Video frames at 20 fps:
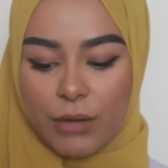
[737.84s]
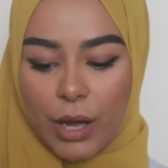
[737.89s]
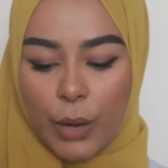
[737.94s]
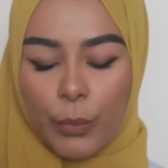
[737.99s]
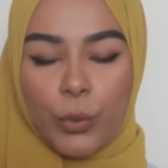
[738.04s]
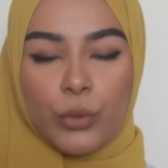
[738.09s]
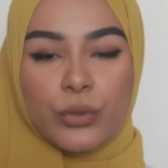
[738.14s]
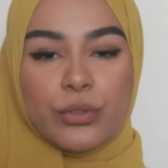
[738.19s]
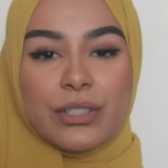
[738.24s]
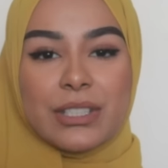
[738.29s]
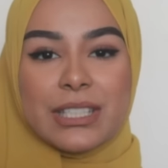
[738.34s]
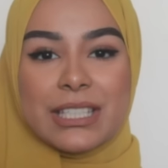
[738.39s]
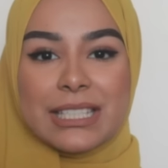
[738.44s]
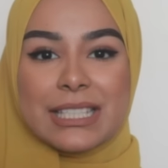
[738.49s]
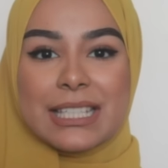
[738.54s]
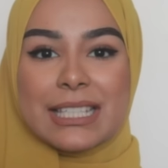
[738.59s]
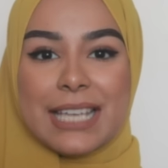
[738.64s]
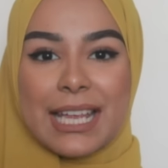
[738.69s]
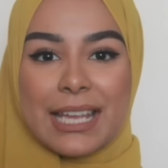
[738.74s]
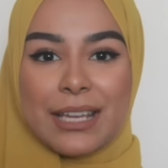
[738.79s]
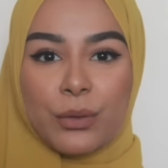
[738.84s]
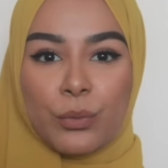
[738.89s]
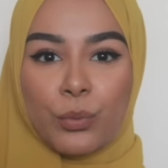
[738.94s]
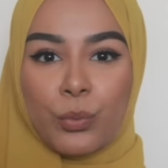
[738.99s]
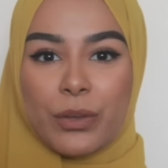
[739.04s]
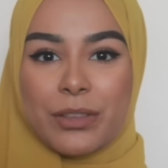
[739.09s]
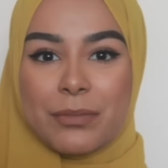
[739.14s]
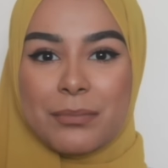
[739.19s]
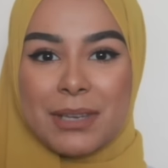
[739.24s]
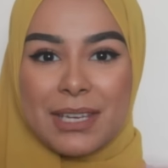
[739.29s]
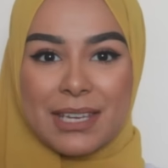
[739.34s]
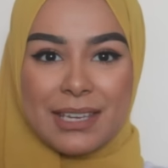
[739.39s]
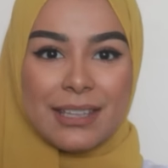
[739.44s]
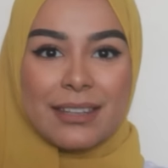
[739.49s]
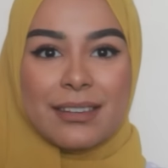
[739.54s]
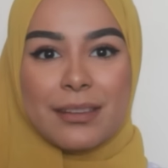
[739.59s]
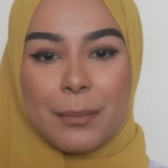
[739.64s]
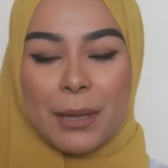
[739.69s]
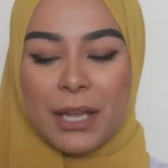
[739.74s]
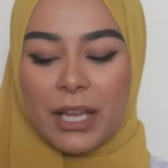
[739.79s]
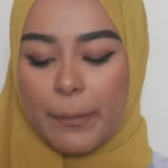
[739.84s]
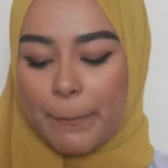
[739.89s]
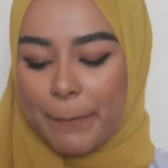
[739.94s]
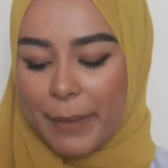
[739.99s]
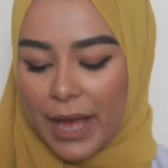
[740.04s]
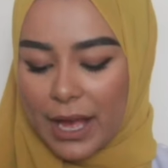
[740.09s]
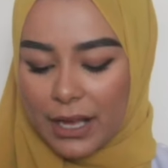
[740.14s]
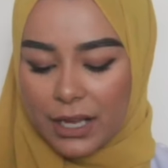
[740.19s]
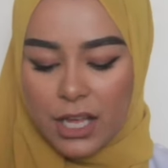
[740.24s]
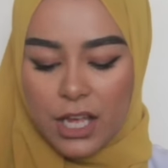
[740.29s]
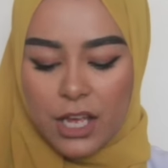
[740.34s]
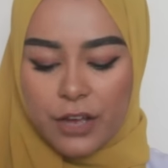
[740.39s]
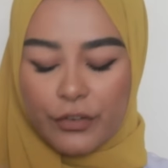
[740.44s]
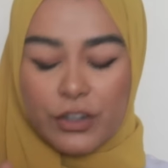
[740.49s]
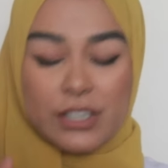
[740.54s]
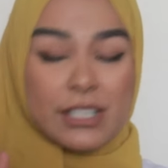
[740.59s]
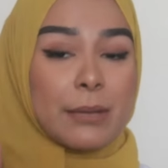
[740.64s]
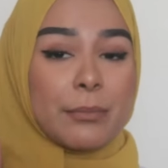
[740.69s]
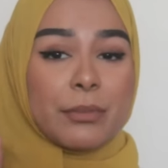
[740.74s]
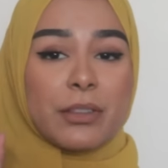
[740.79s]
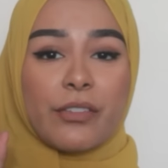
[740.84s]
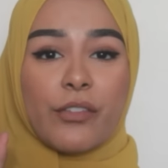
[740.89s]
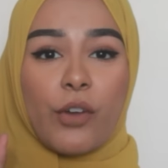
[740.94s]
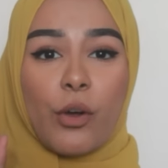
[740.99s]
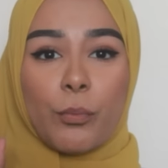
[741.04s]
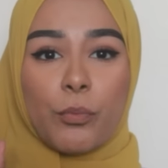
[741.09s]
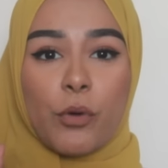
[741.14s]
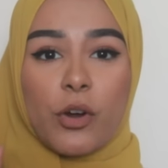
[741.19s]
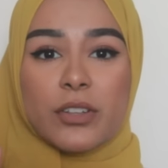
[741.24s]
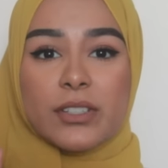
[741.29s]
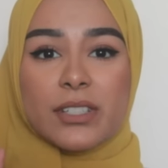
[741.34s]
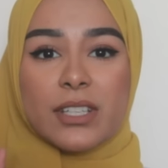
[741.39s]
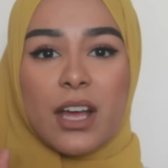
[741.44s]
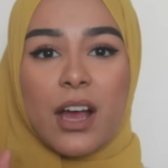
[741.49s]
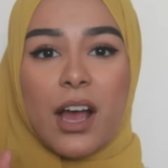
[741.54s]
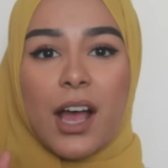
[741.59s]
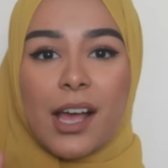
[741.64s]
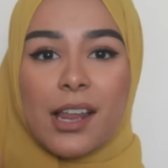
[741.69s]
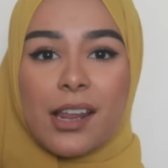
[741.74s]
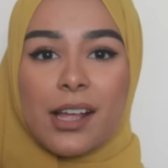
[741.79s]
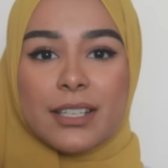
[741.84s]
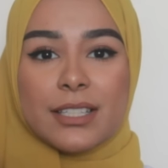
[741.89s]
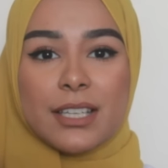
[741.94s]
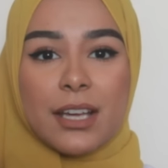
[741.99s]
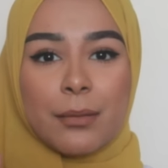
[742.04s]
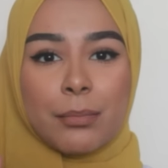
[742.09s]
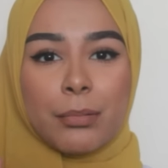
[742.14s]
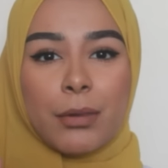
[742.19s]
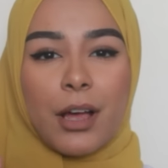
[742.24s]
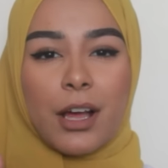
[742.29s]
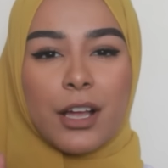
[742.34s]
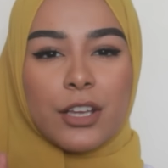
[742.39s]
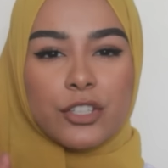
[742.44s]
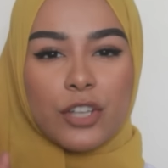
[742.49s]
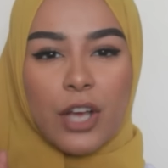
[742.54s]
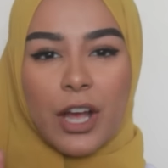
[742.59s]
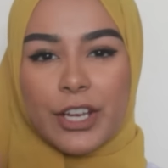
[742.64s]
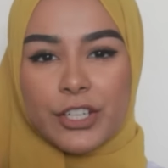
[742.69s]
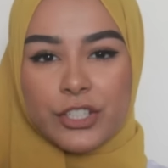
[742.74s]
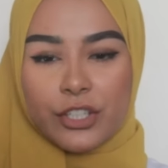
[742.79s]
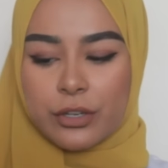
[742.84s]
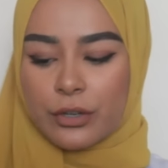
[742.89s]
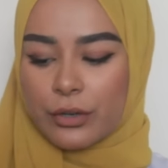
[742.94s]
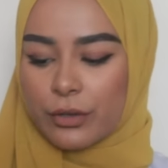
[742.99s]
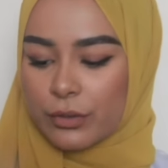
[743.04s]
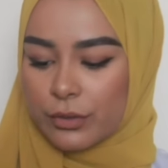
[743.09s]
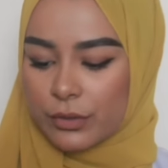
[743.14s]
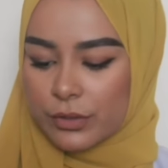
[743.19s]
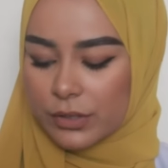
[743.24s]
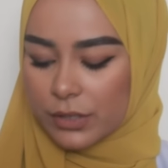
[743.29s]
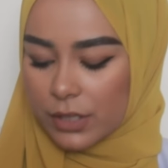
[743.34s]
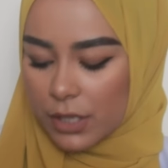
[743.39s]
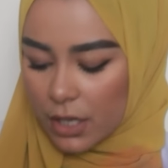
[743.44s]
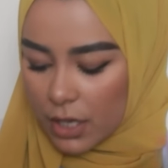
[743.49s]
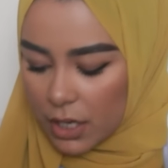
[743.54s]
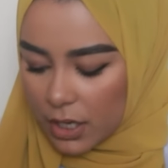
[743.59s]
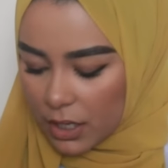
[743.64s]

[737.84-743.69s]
I wouldn't need to take with me in the makeup bag. For example, they've got bronzer, highlighter, blush, eyeshadows.